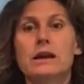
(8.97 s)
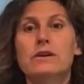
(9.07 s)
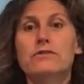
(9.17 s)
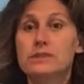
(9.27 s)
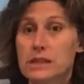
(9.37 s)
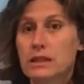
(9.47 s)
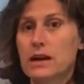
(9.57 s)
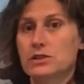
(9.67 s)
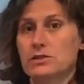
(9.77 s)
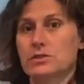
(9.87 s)

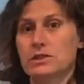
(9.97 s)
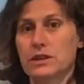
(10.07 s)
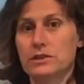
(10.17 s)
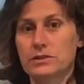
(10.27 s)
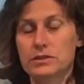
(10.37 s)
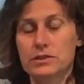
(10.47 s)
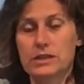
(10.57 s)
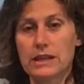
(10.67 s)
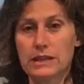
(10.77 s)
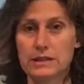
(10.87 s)
physiological signals
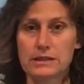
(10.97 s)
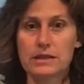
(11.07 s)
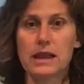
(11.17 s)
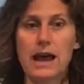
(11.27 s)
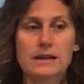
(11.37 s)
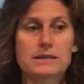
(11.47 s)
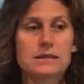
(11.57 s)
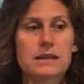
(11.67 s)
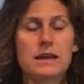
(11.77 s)
in this class.